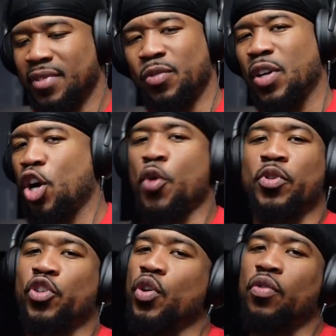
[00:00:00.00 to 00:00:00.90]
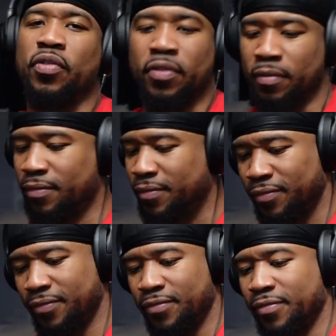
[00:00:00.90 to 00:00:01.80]
so they called him the Truth.
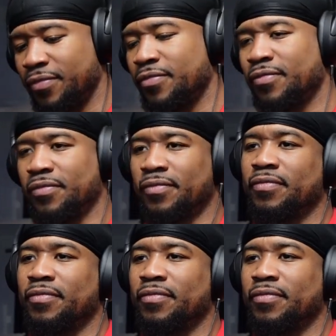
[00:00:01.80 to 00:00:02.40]
I had